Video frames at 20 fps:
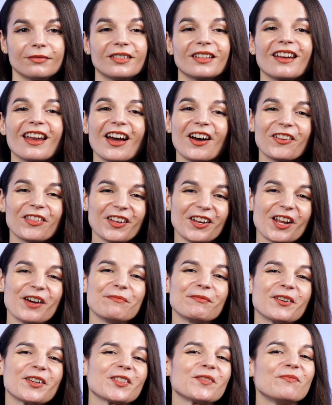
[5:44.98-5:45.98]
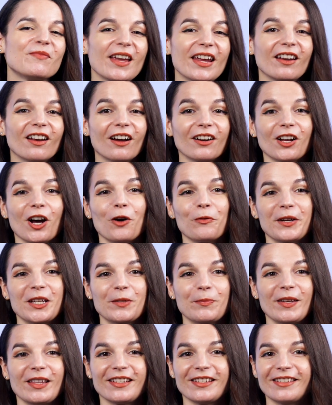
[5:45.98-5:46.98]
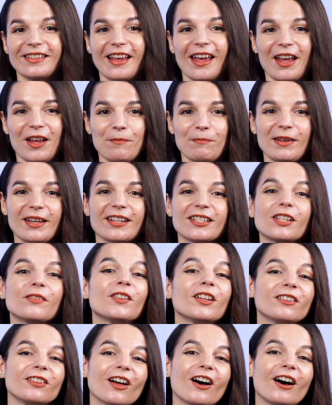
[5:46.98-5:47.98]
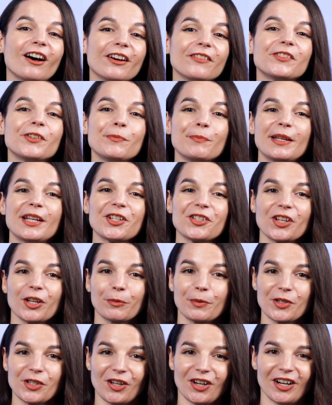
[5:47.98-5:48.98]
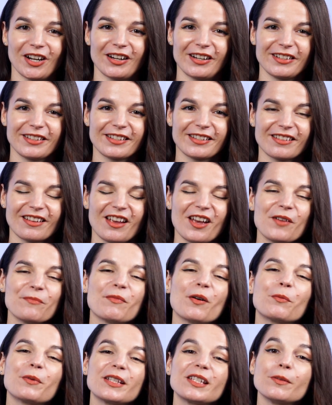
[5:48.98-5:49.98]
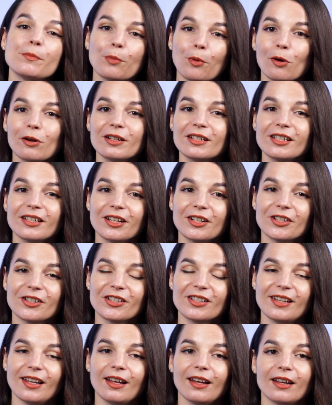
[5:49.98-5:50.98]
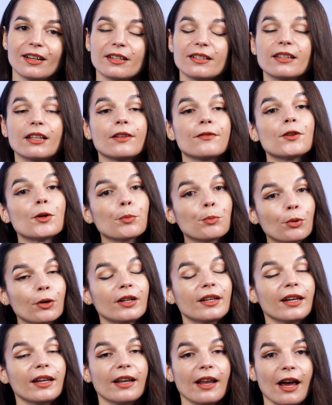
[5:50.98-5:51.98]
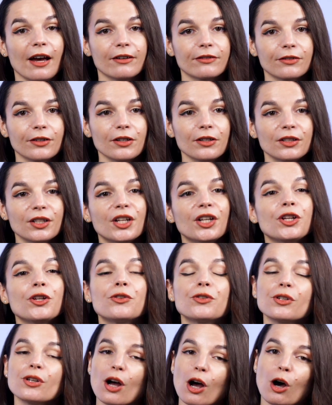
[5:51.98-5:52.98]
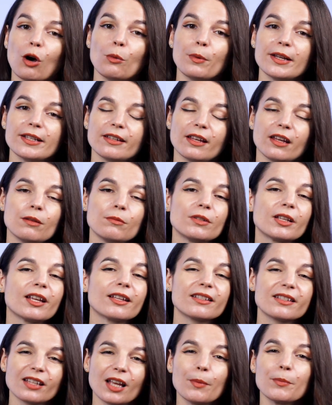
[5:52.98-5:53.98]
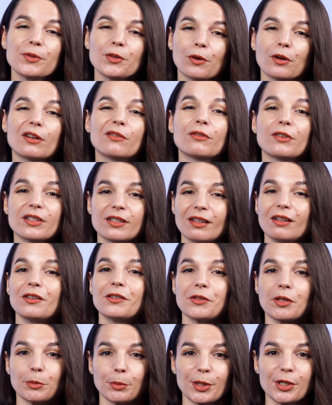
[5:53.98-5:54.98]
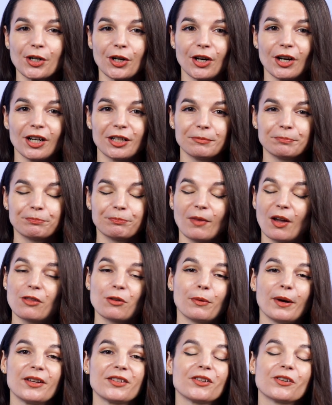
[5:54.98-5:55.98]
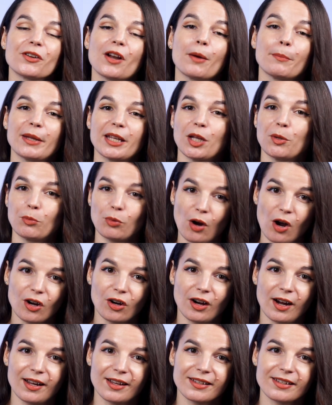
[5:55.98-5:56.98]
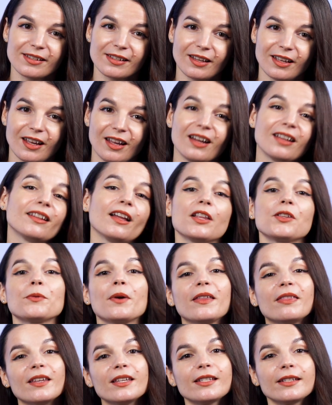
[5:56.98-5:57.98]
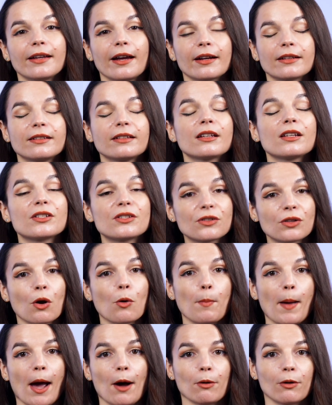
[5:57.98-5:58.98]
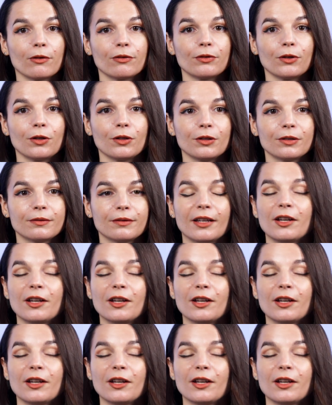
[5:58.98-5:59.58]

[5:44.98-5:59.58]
Now, the numbers may not always be the same because of the law of diminishing returns. But what's important to understand is that if you're putting in effort, you should always aim to get some sort of result in return. Otherwise, you're not making progress. That's why this tactic is so powerful.